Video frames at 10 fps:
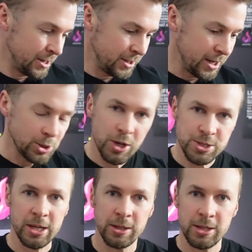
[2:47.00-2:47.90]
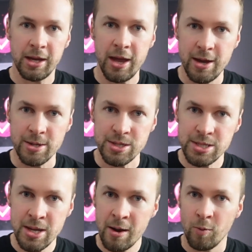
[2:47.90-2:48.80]
the interesting thing
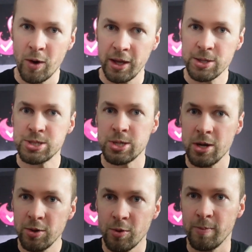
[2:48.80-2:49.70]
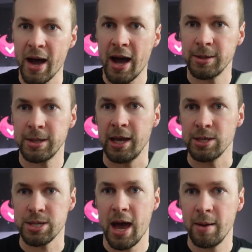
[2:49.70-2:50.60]
is, when external bad
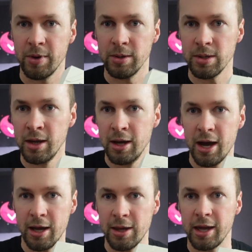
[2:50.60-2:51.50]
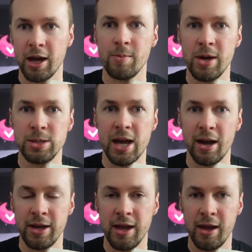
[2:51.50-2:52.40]
things happen and they come in
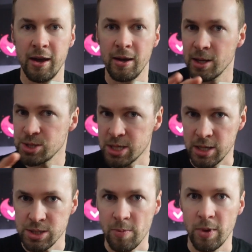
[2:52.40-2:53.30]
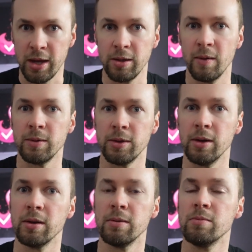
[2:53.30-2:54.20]
down here, let's say something
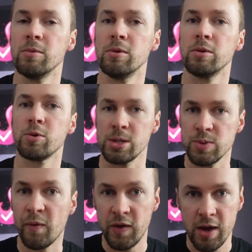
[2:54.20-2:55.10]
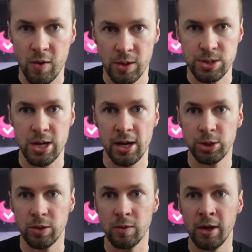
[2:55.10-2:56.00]
that creates fear
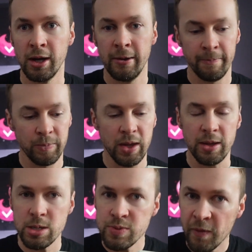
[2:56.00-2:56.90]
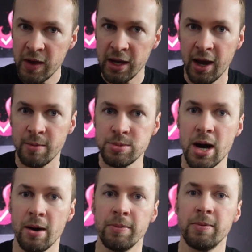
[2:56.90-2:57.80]
inside you, then this fear comes
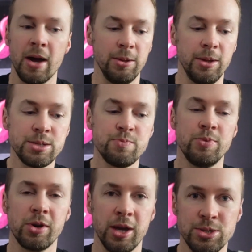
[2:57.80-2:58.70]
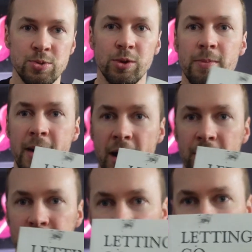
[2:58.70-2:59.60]
up. And this book is all
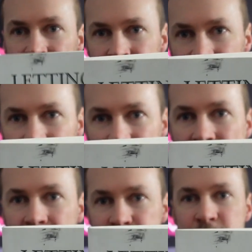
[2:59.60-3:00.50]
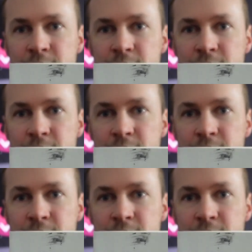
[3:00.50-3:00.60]
about how to